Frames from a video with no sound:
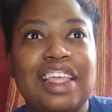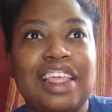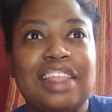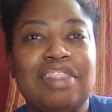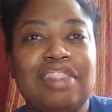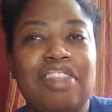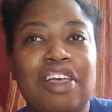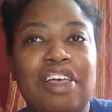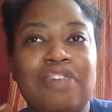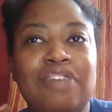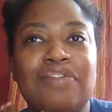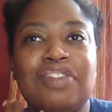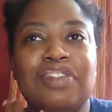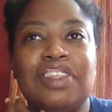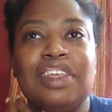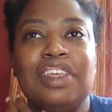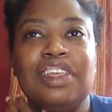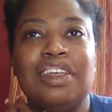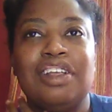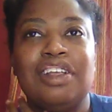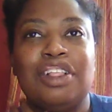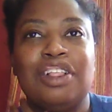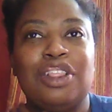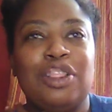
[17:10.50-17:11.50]
I love
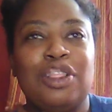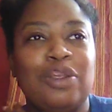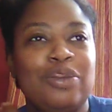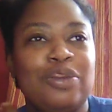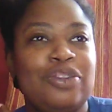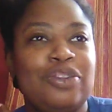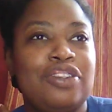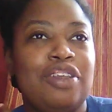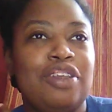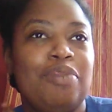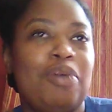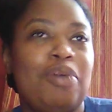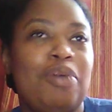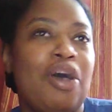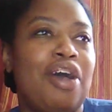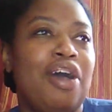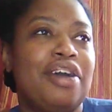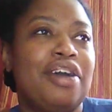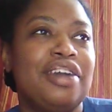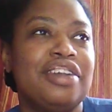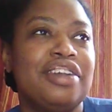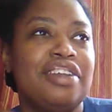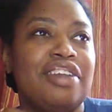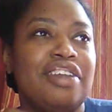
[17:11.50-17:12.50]
the close-up
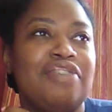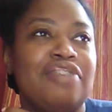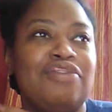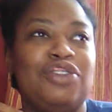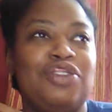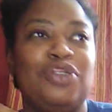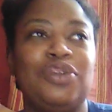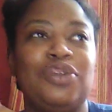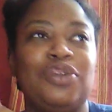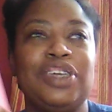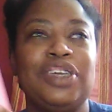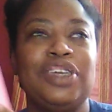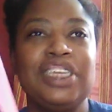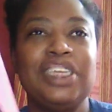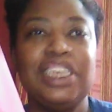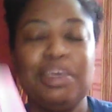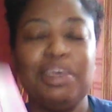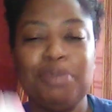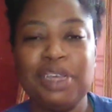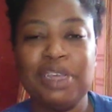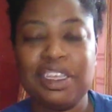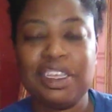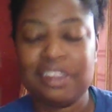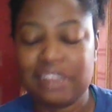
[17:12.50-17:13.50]
art of doing it,
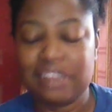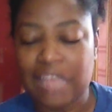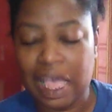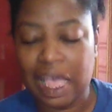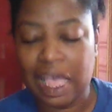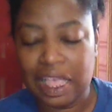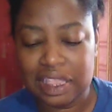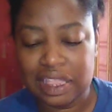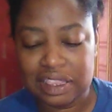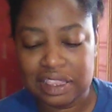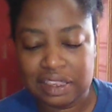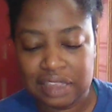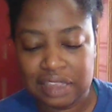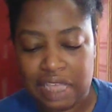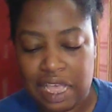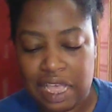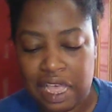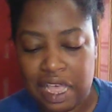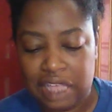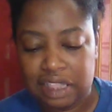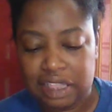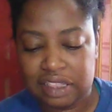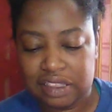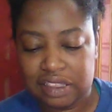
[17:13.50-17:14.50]
because
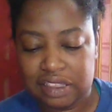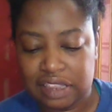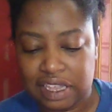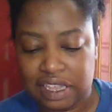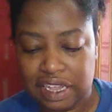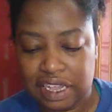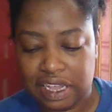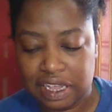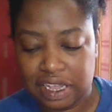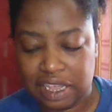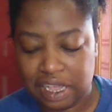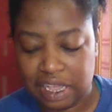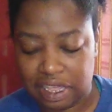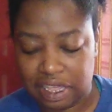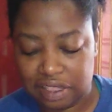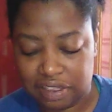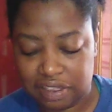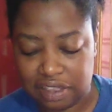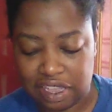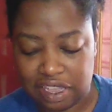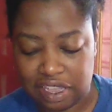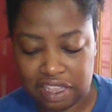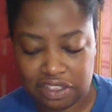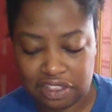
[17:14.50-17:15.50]
it's like
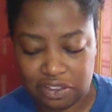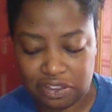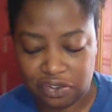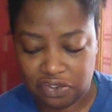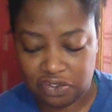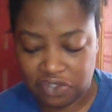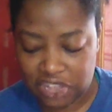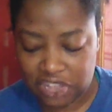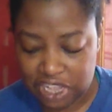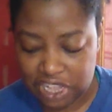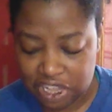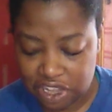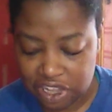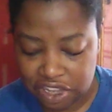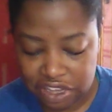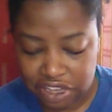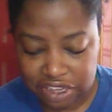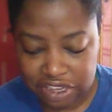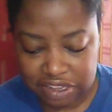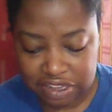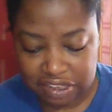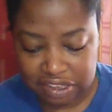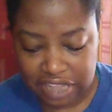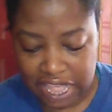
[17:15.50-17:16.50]
it's
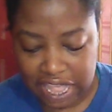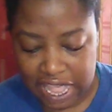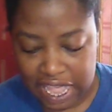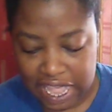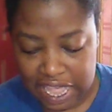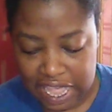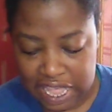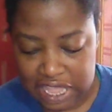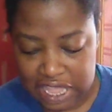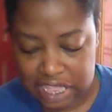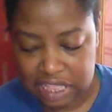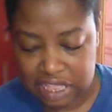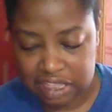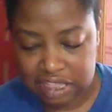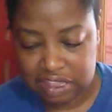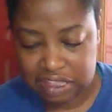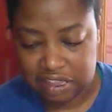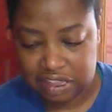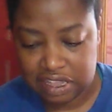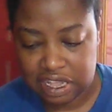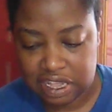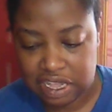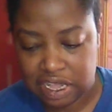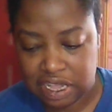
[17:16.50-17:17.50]
fingers and
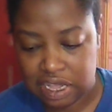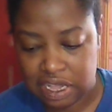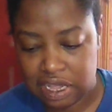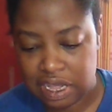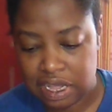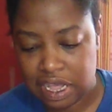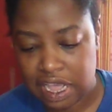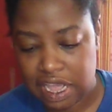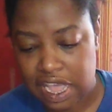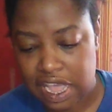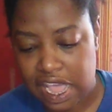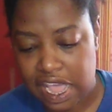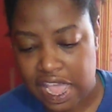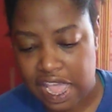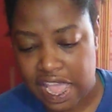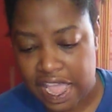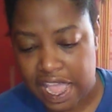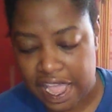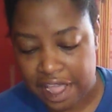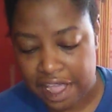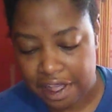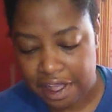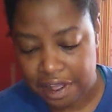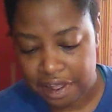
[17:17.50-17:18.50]

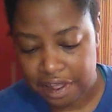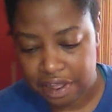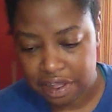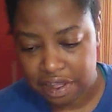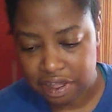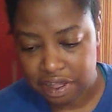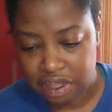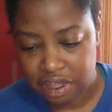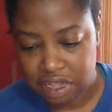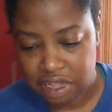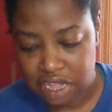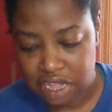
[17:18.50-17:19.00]
hair,